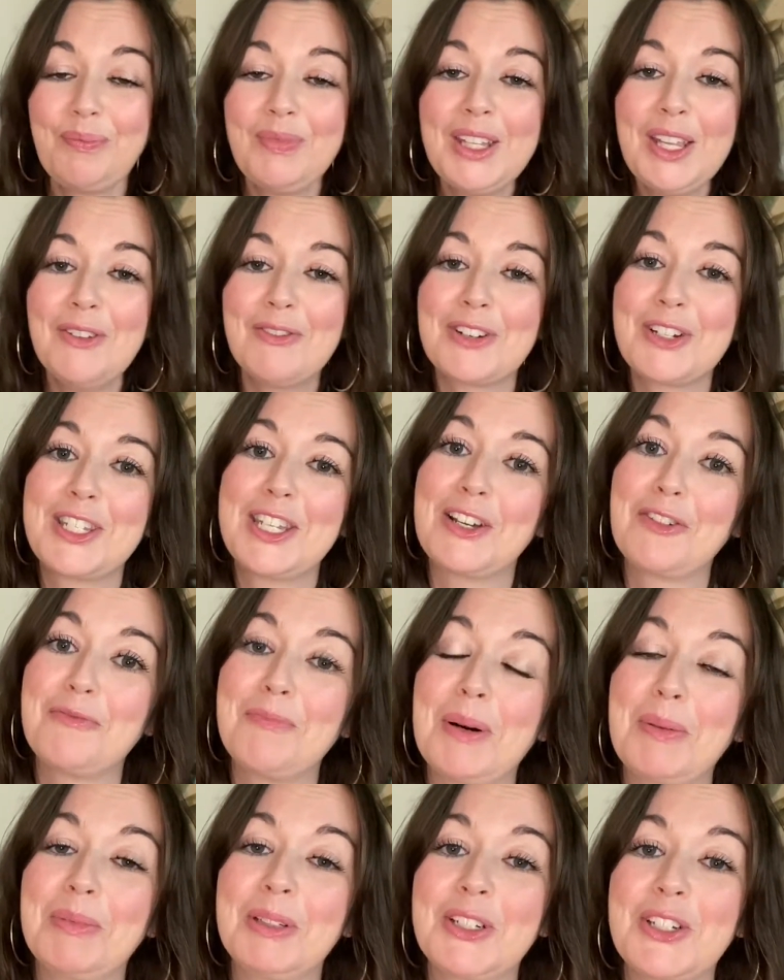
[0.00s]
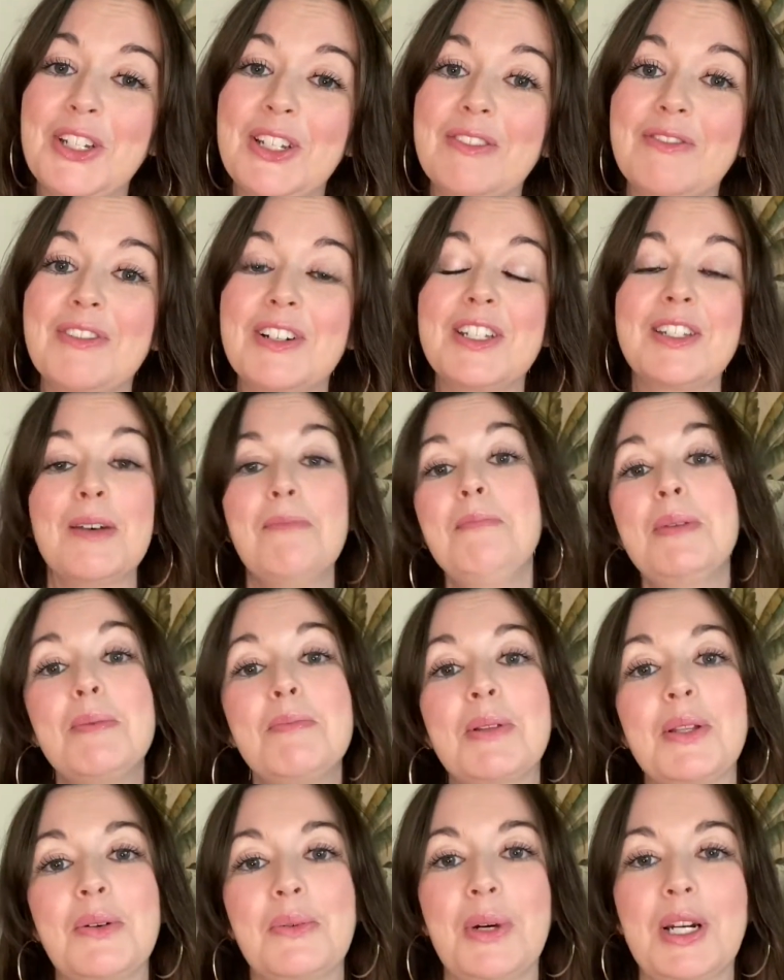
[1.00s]
for self-publishing. For some
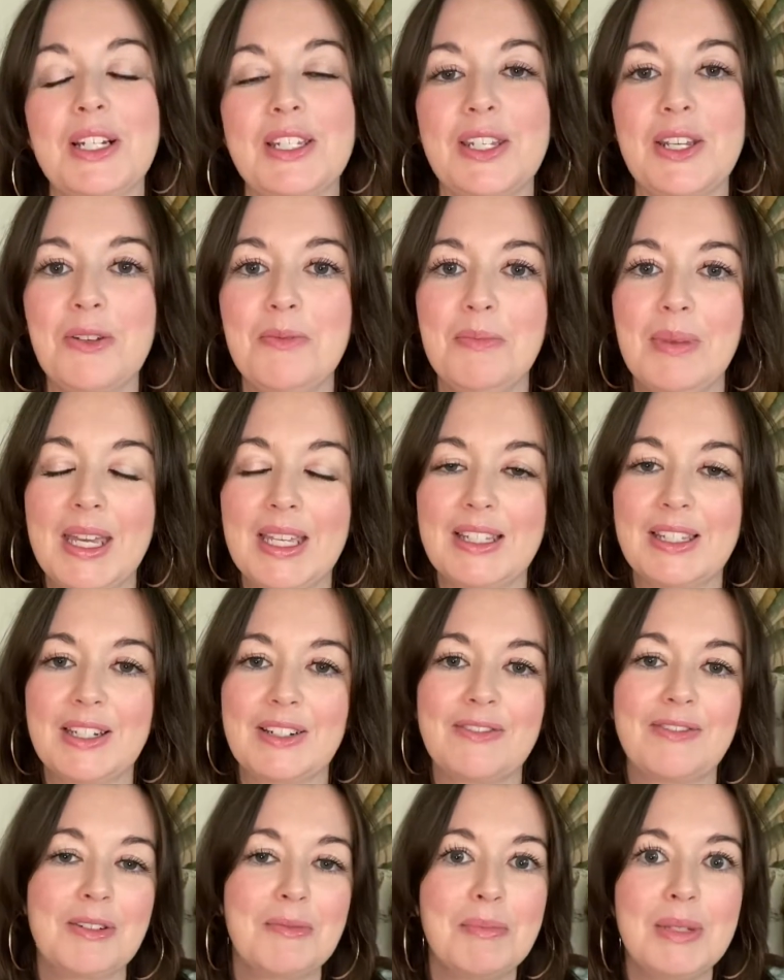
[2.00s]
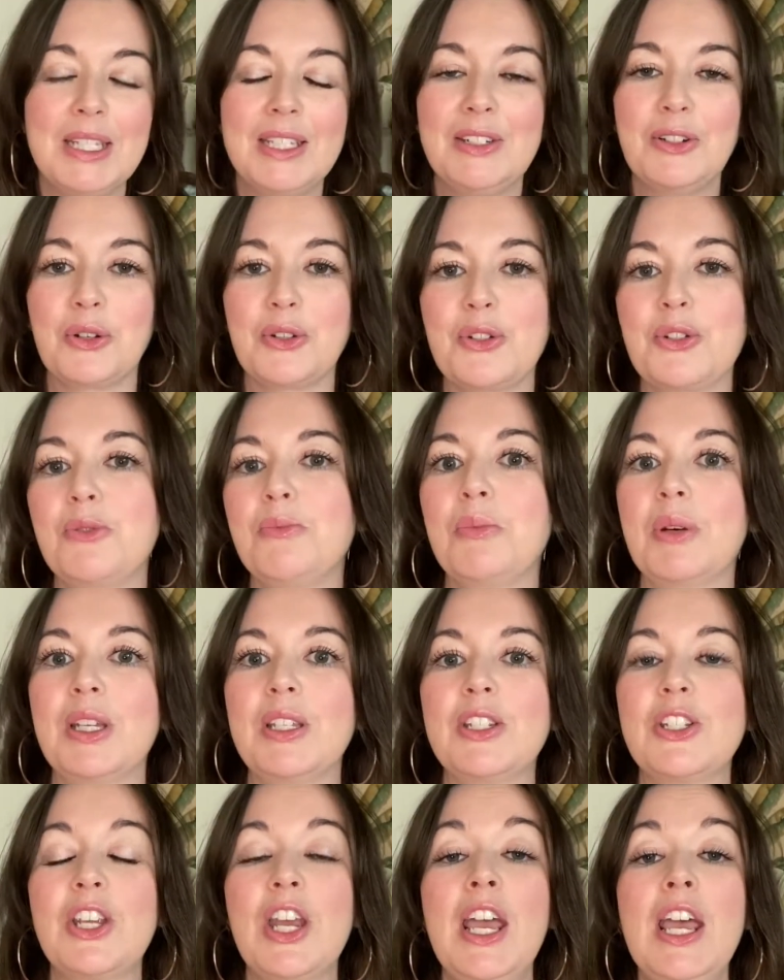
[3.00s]
people it works out better, for me not so
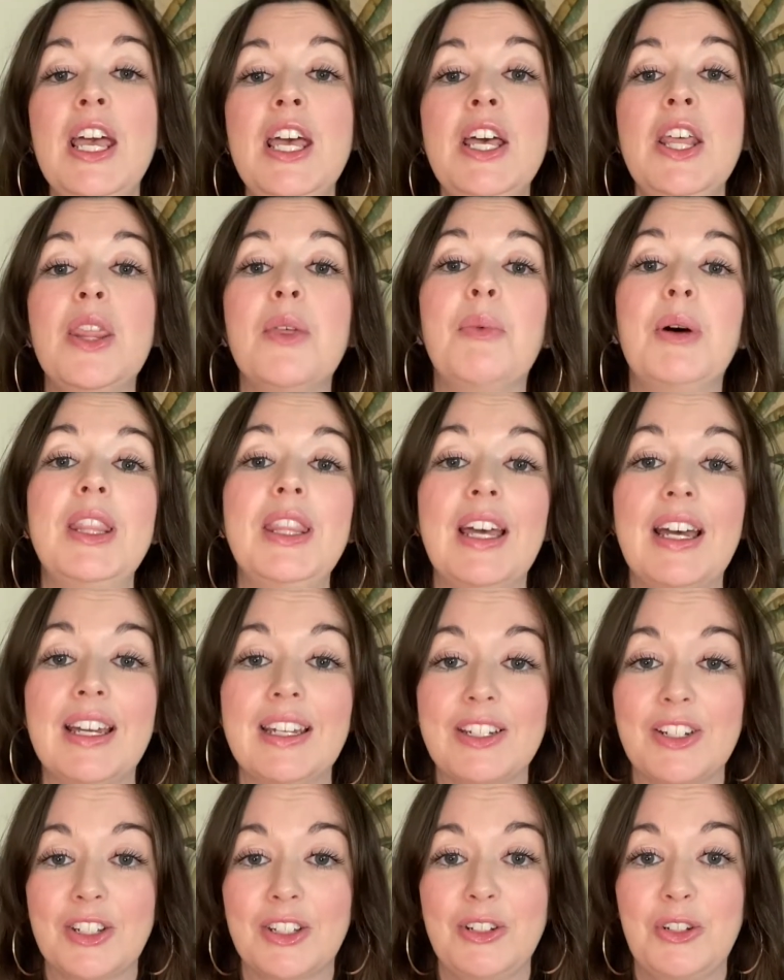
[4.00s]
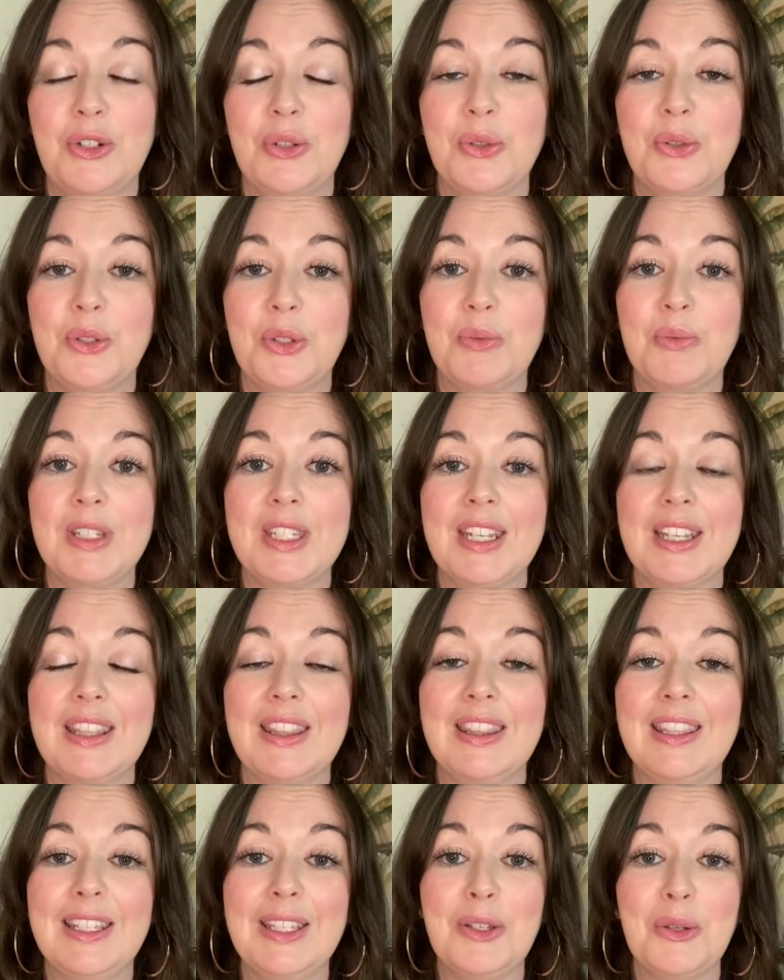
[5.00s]
much. The one that I actually chose was
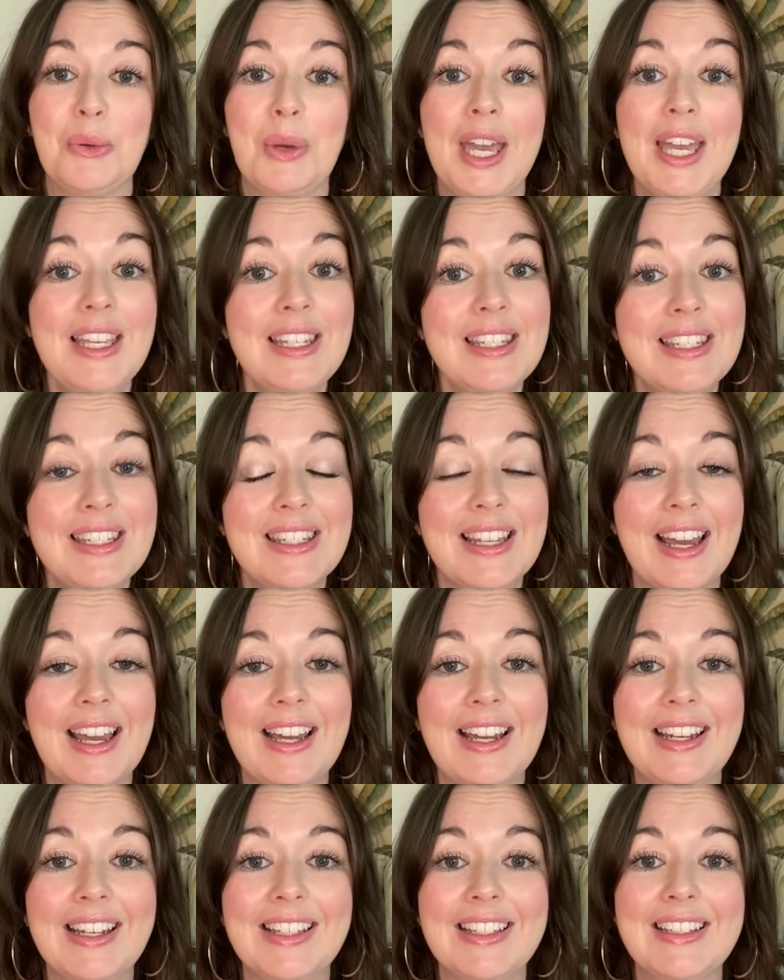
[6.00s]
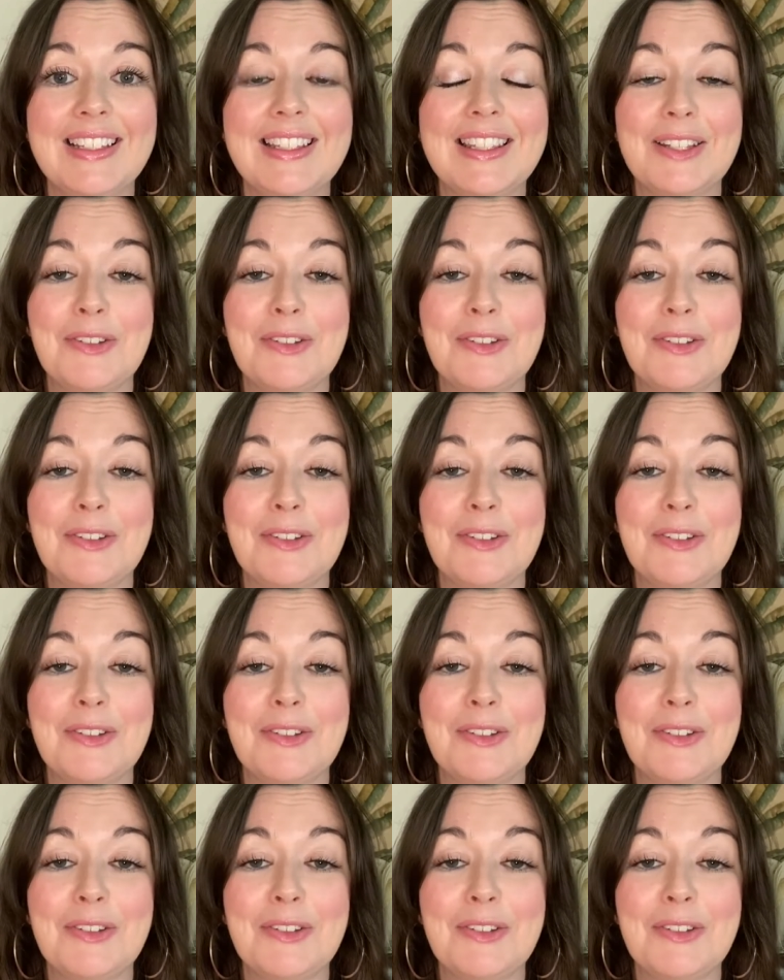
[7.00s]
in the US, and the